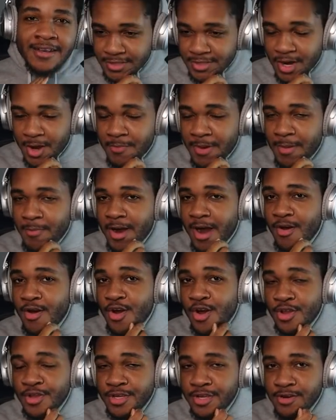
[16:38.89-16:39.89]
So you remember how
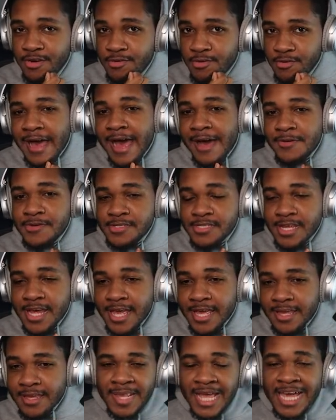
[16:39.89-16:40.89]
earlier I was
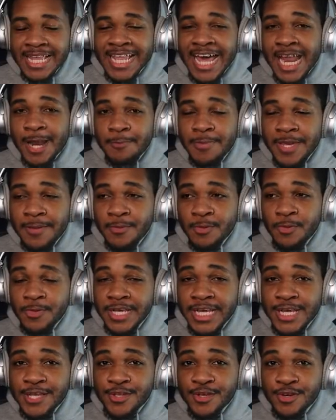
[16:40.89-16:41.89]
like a lot of people will
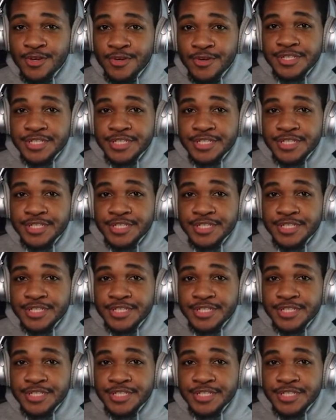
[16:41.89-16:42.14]
either